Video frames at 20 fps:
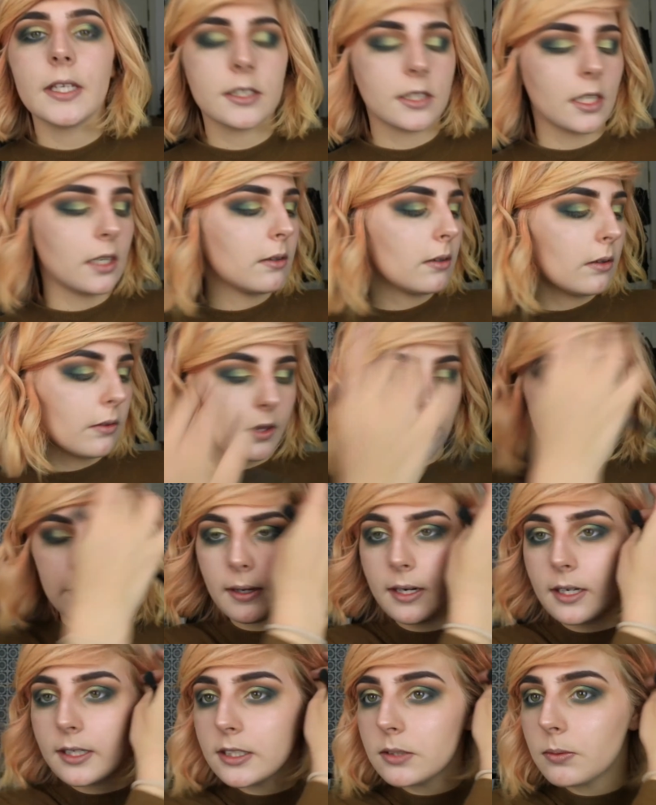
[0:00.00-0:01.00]
So although
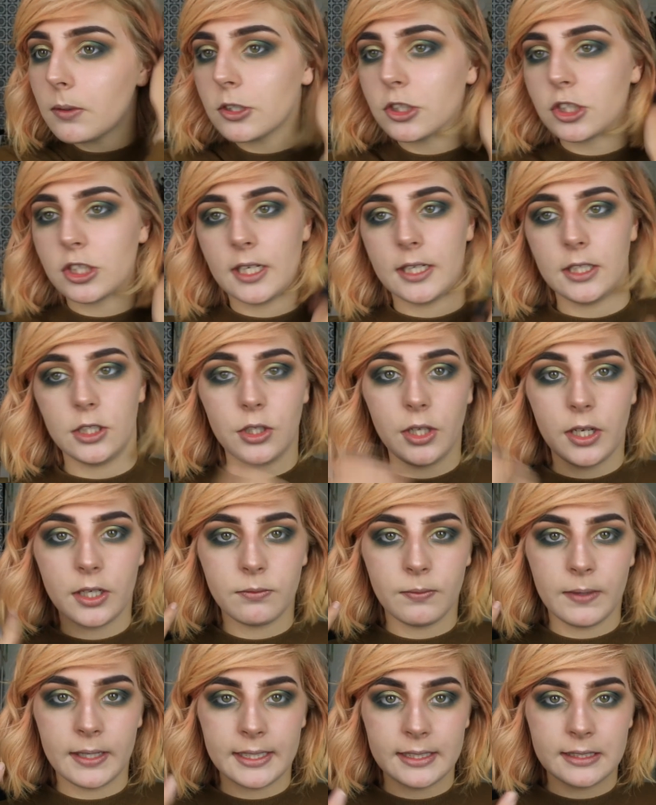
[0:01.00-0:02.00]
when I swatched it, you
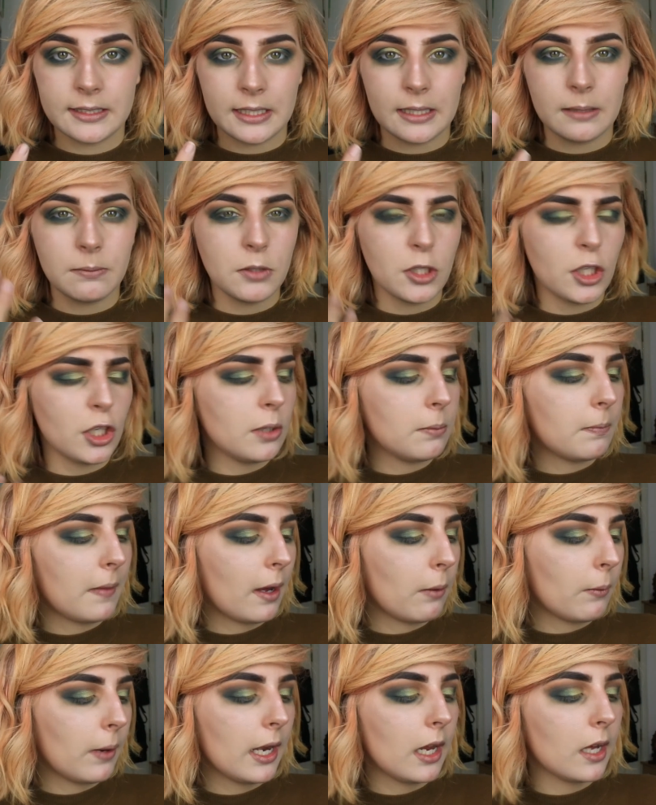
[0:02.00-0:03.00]
couldn't really see Cube
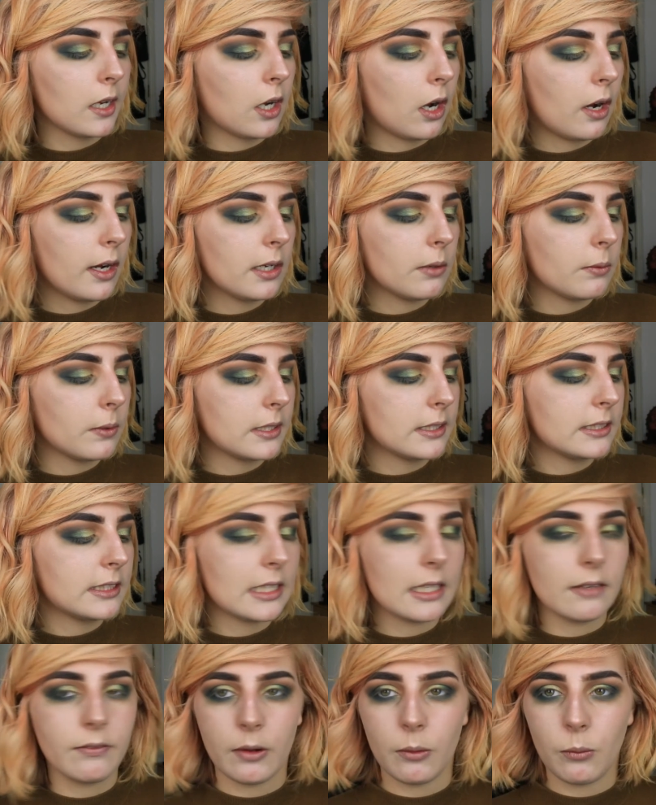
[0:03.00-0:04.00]
that well, I kind of want to see
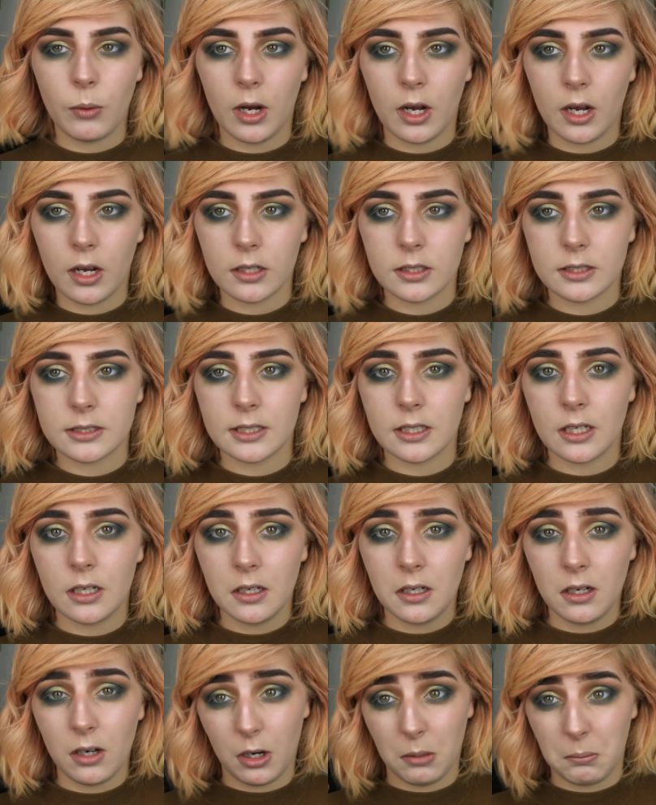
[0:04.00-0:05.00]
if it works
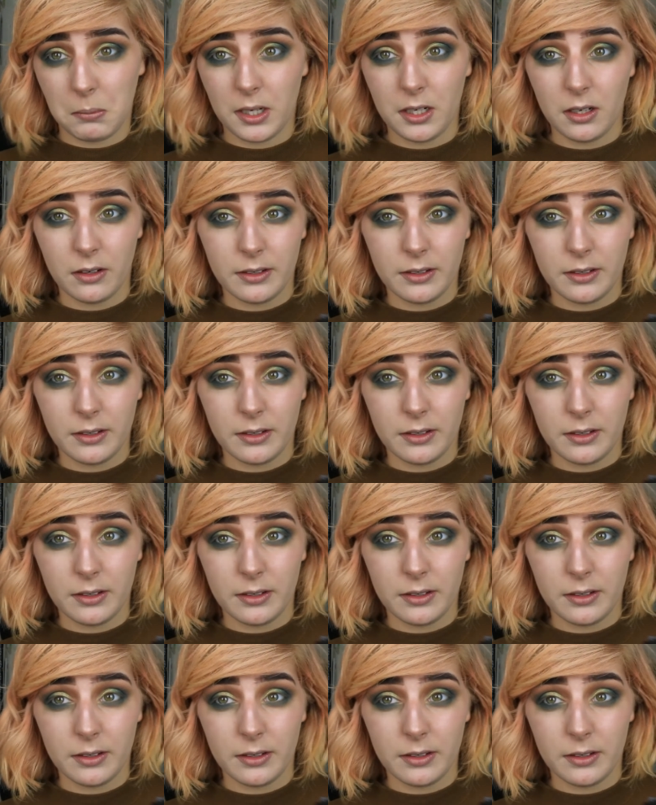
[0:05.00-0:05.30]
on my